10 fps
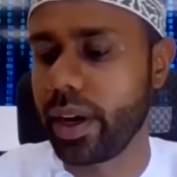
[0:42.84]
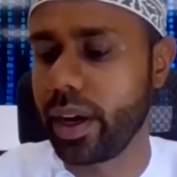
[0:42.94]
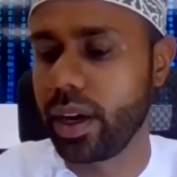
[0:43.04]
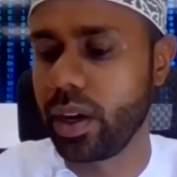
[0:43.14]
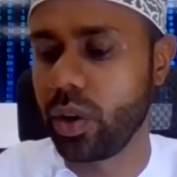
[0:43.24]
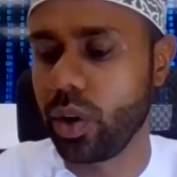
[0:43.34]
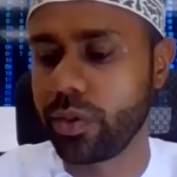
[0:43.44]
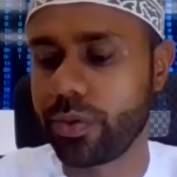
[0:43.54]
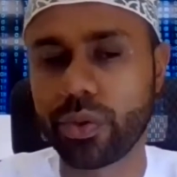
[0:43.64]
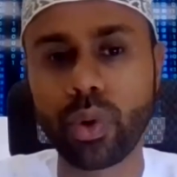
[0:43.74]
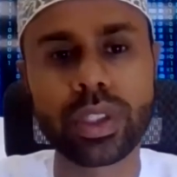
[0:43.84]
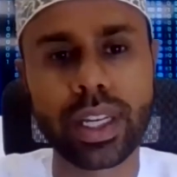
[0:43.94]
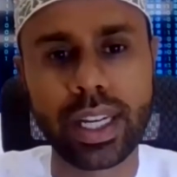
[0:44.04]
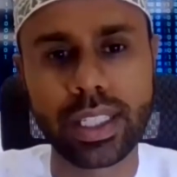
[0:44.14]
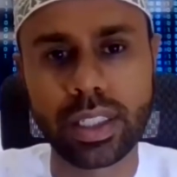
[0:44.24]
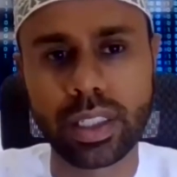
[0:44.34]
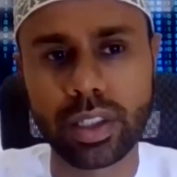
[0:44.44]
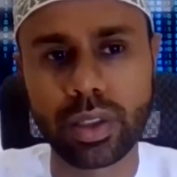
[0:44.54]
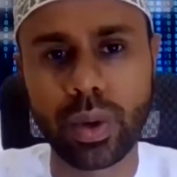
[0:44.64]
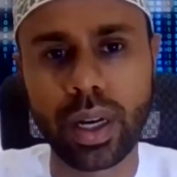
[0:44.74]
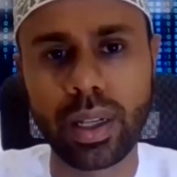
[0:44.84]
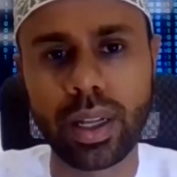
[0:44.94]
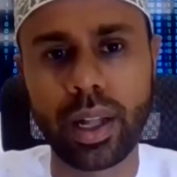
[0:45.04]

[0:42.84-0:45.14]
on fraud cases as well,